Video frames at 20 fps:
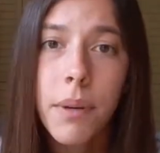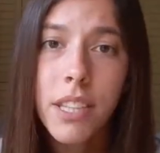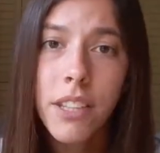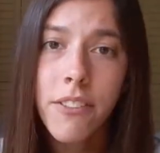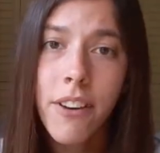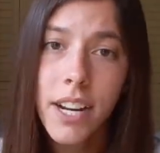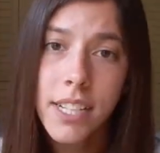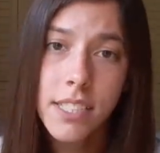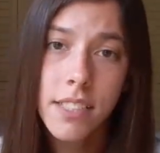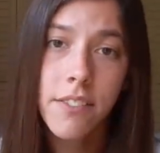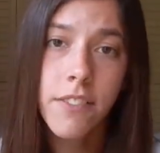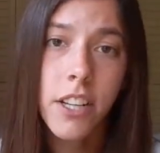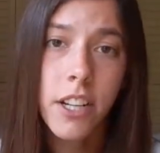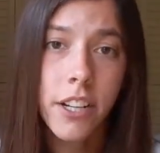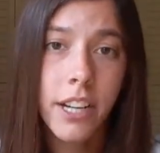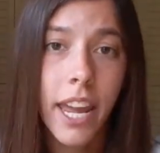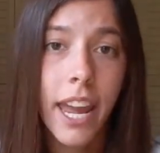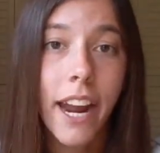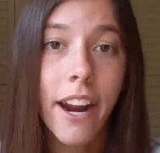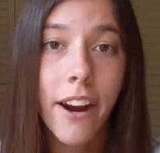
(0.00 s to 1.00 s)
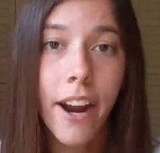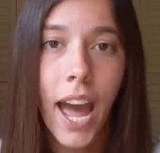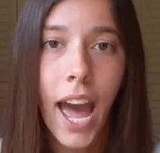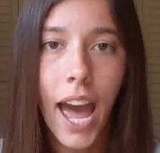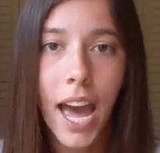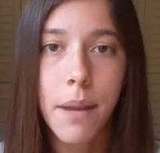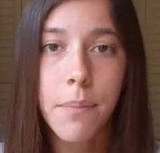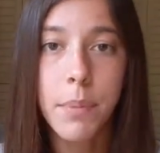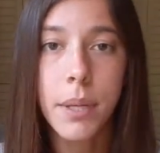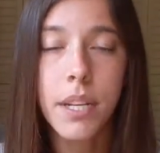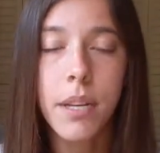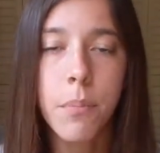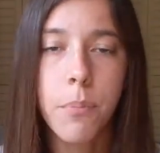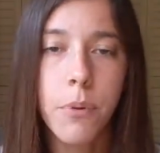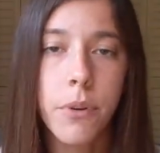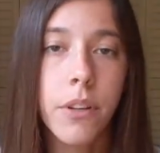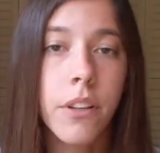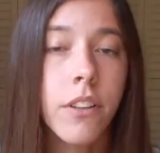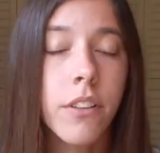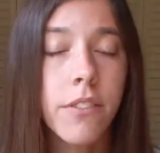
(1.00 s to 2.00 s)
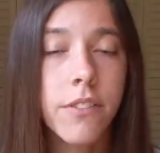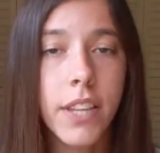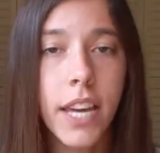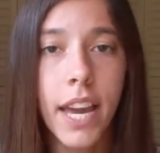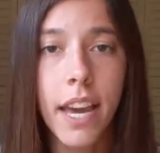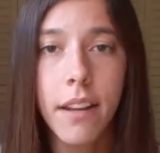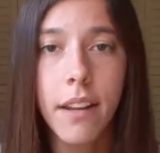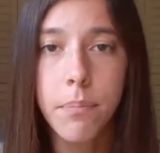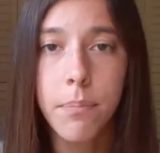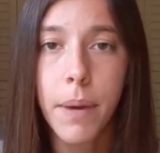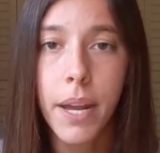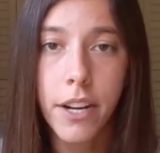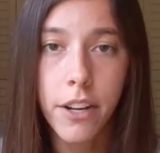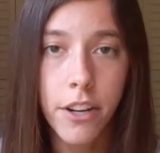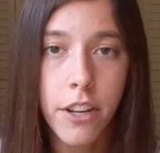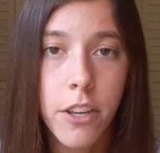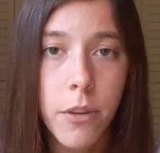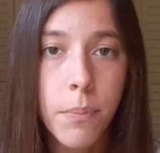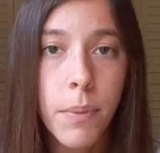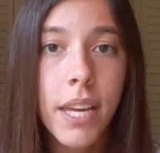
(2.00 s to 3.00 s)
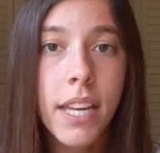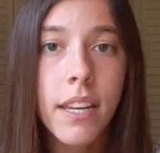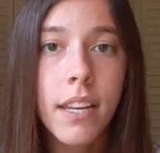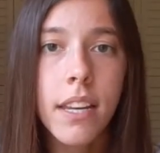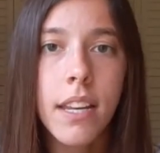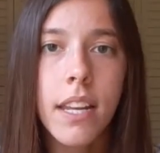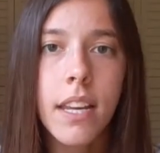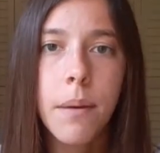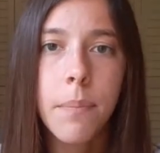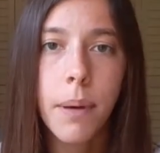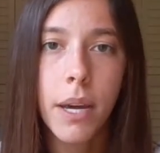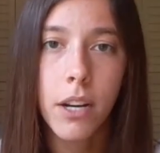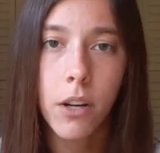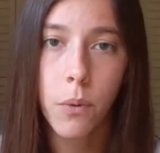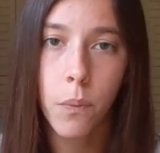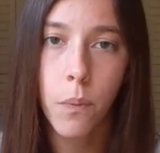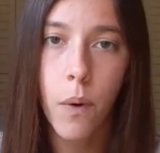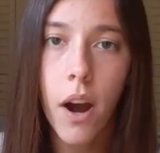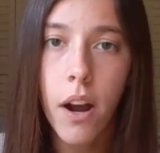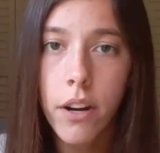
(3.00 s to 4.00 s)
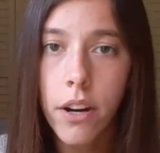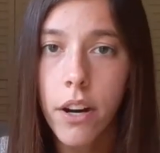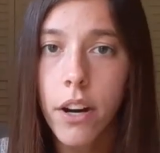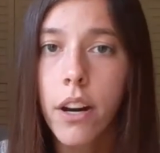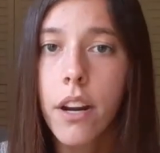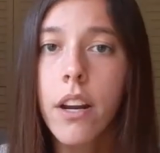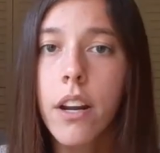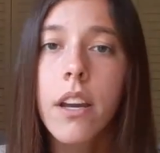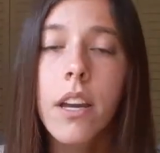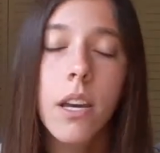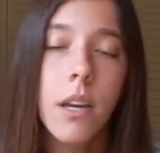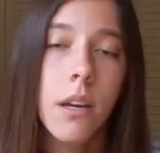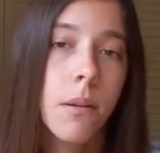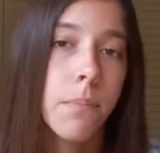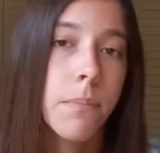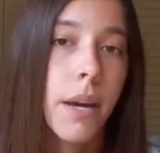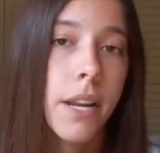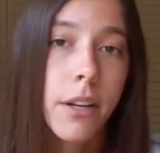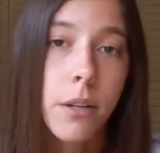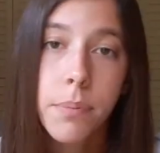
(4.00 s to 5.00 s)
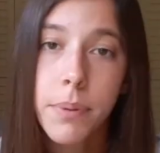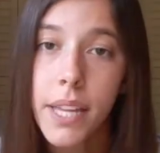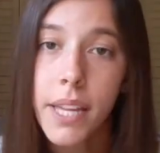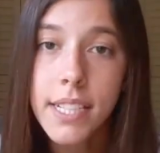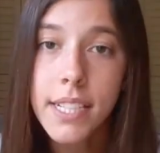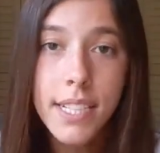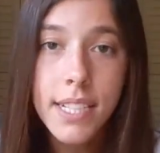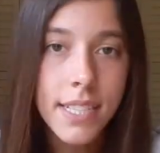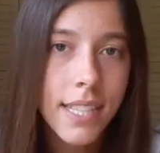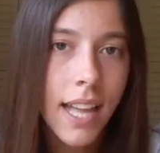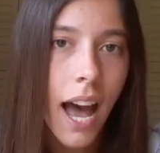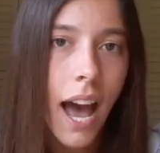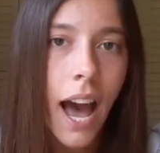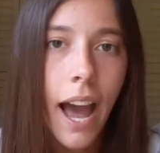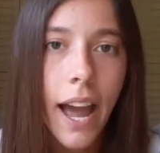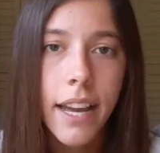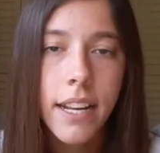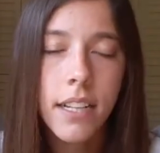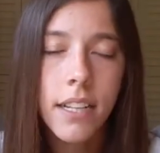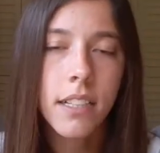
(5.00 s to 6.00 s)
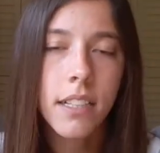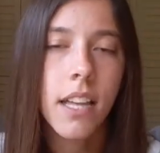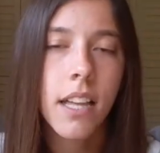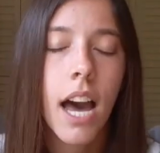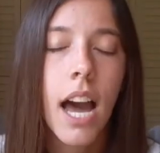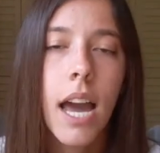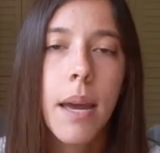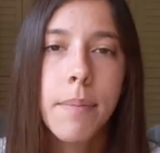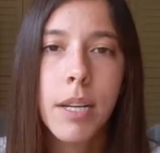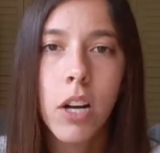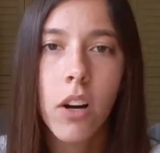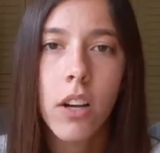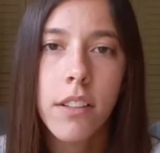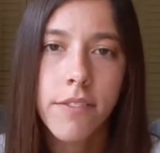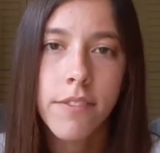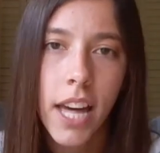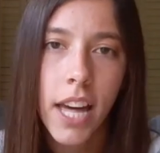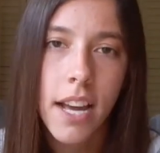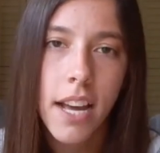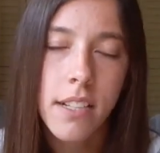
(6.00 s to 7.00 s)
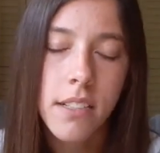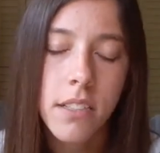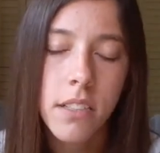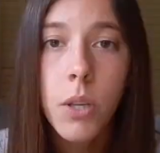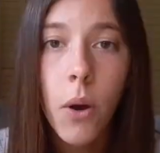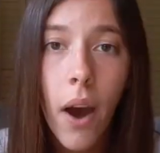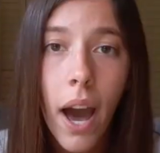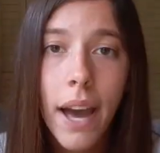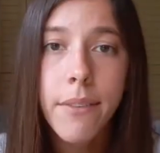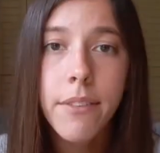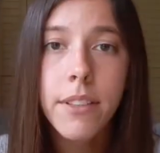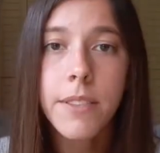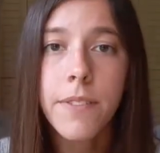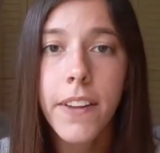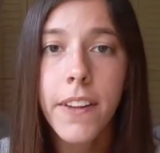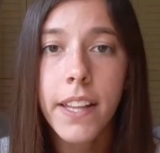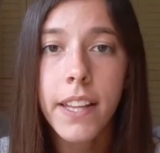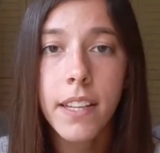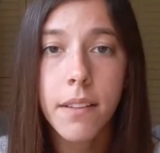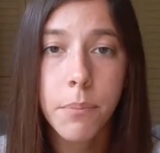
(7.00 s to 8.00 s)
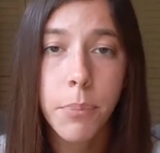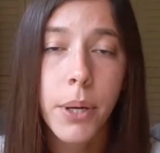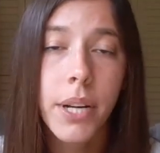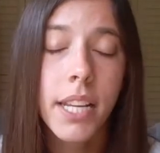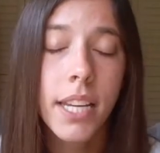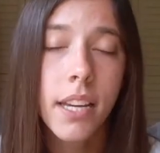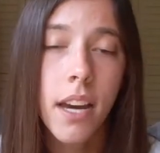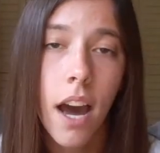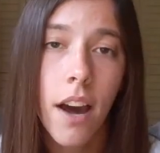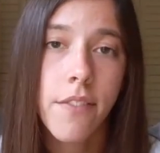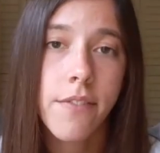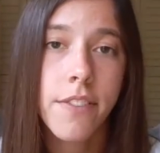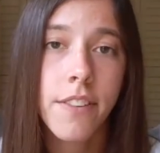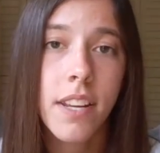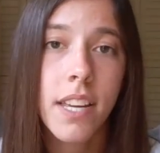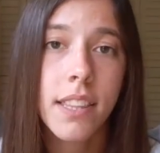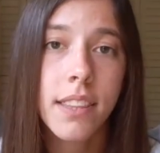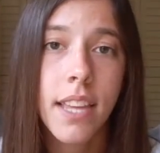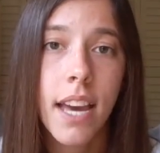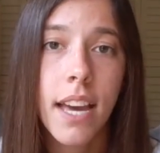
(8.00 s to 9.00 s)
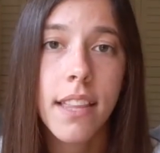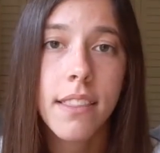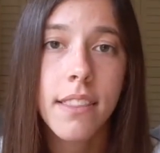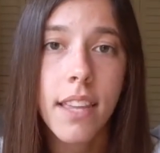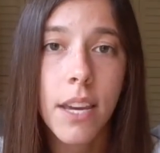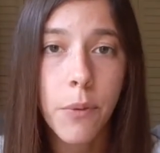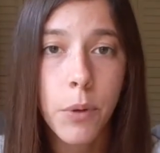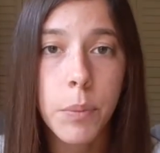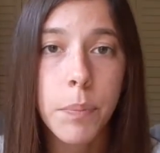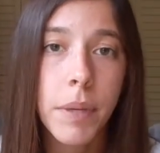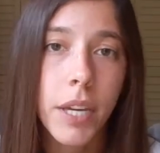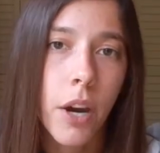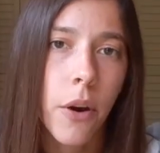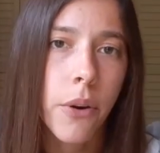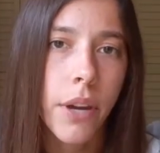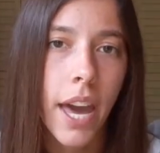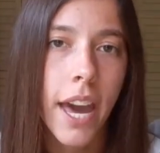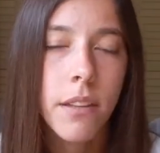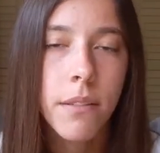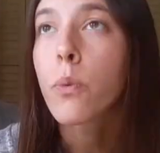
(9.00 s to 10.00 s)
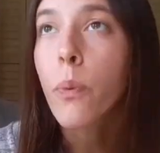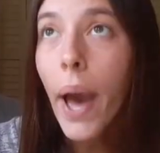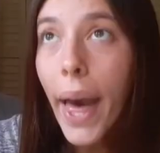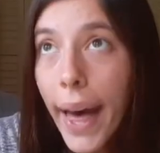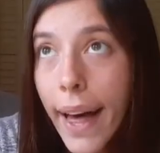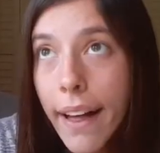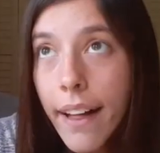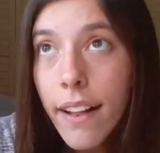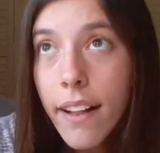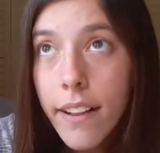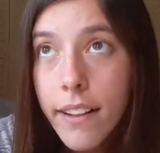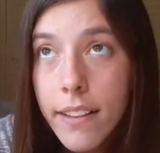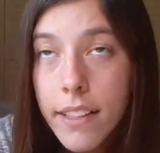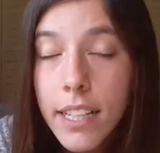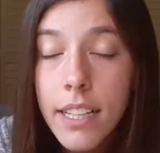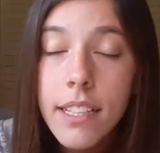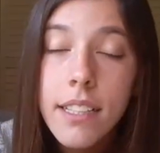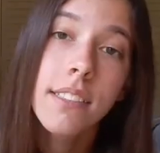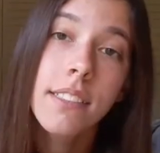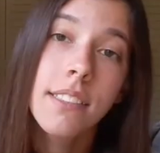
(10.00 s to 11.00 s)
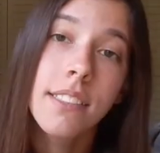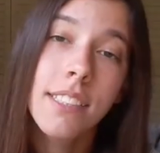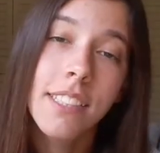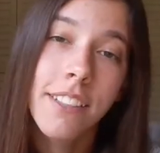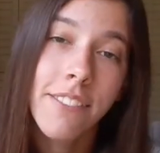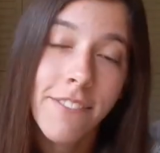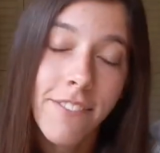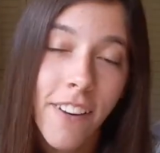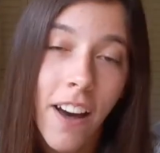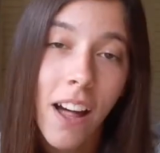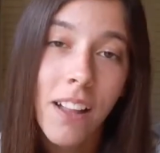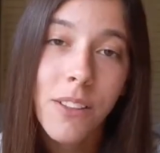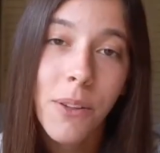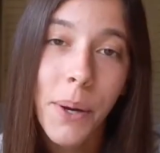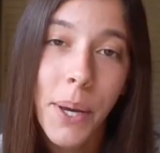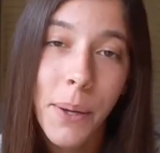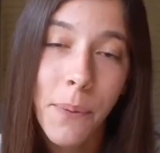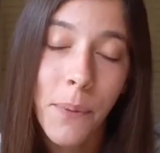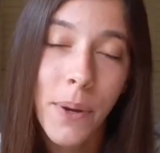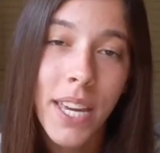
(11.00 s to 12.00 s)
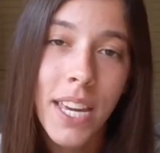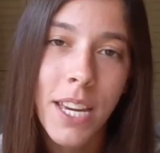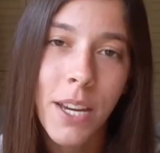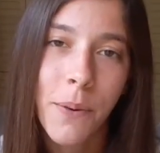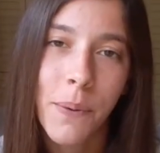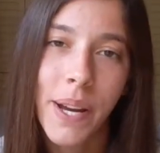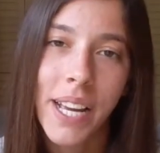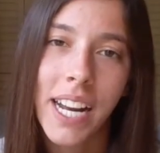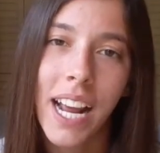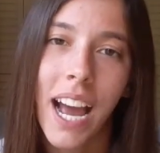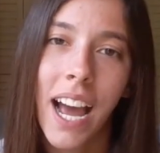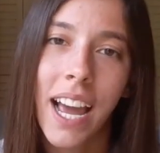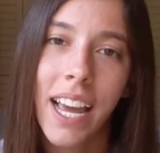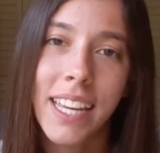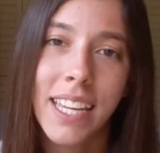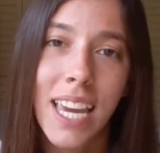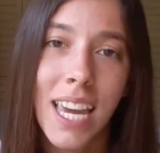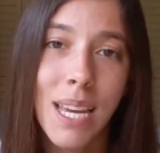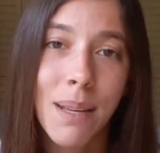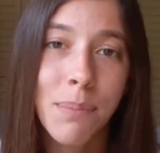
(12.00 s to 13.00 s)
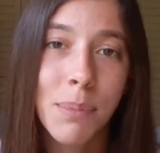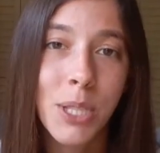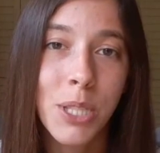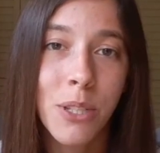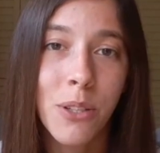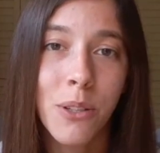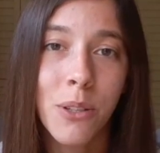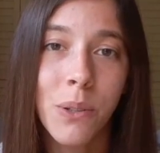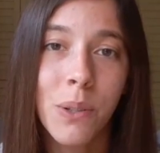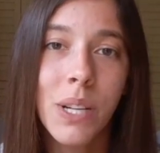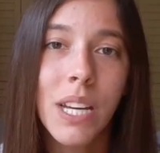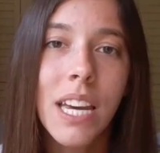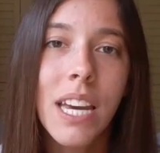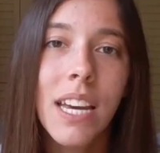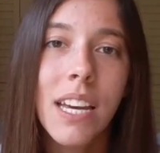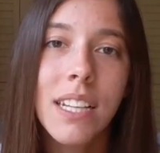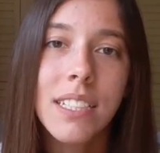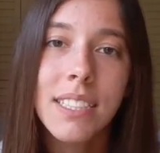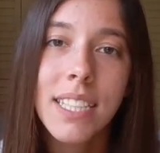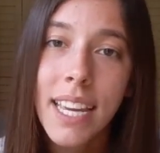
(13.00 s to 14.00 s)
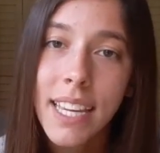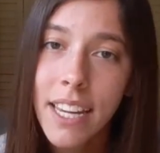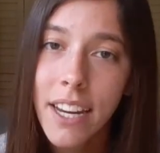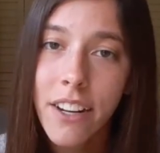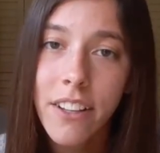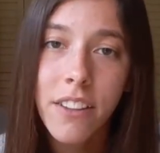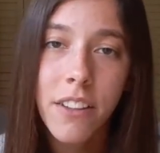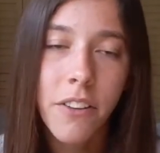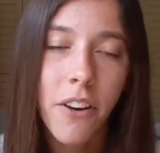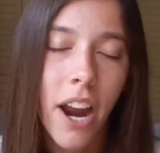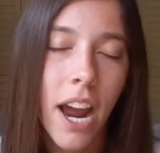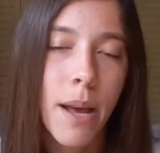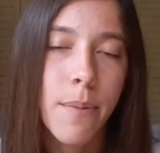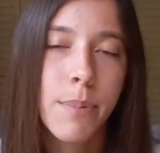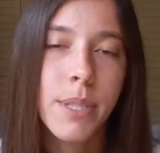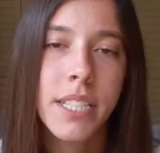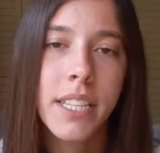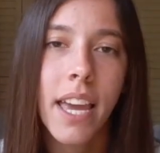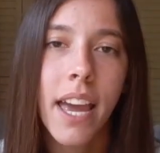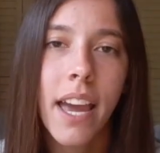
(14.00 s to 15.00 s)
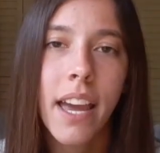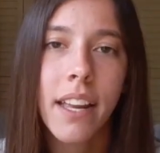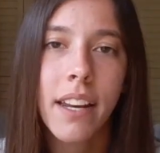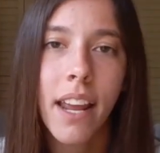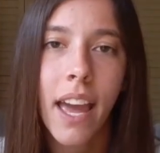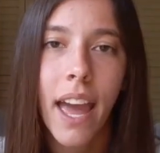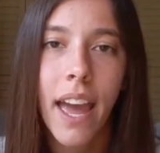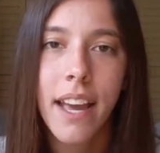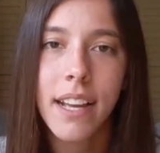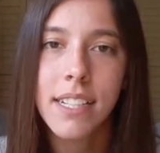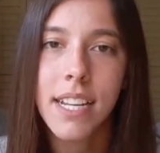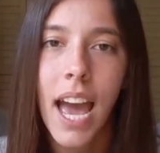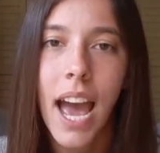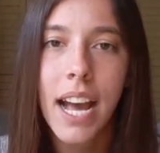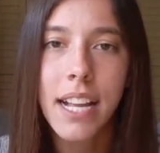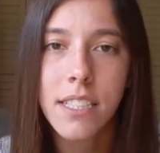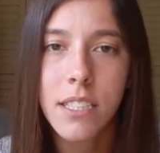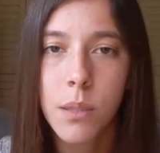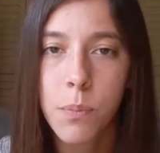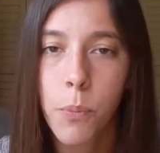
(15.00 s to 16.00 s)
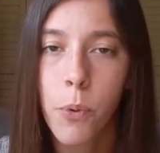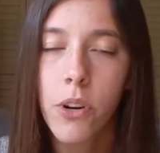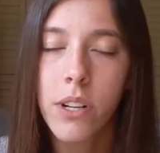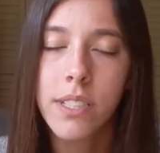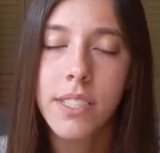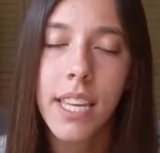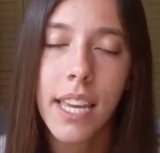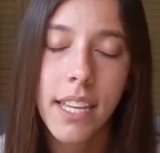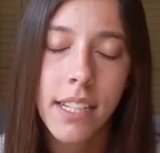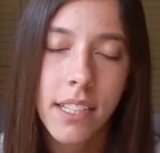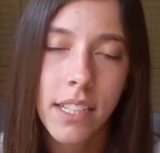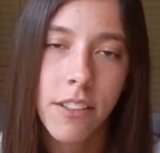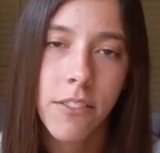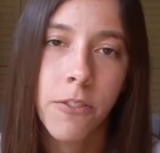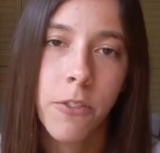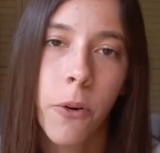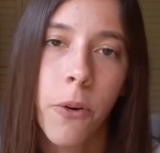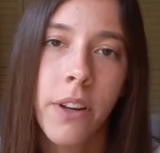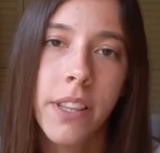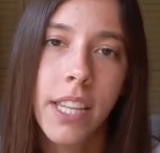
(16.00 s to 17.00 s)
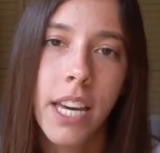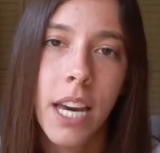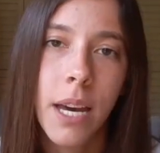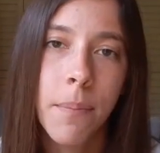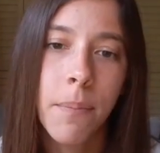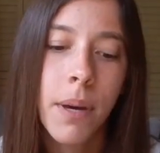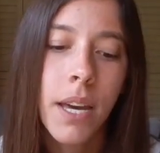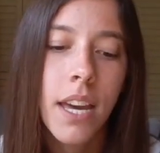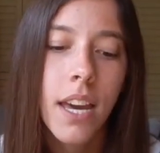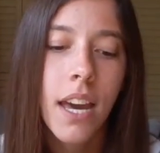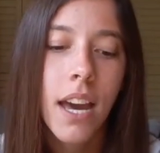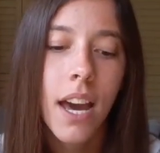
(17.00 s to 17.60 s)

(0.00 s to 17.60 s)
But the rest of their care had been improved. They had better humidity, better water, better places to hide and climb and all of that. So I was feeling pretty confident that they would be okay. Well, the following week when I came to take care of the crabs again and add some more sand in for them,